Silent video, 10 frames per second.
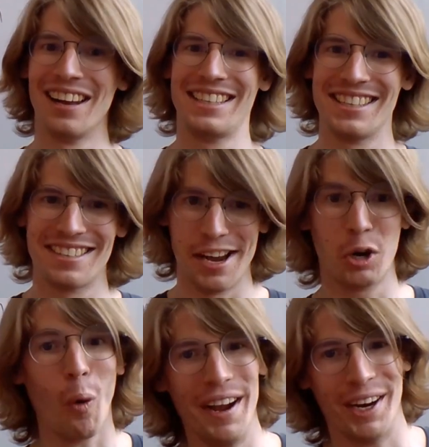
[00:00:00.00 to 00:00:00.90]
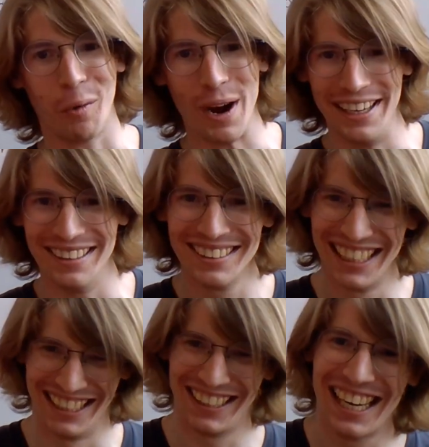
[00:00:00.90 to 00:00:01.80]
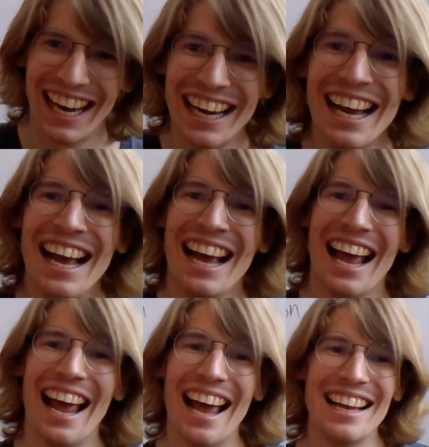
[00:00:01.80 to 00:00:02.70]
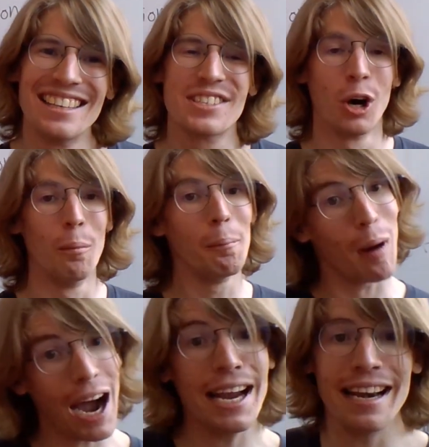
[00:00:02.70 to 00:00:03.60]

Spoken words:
like to say, quiet quiet. Okay, and so my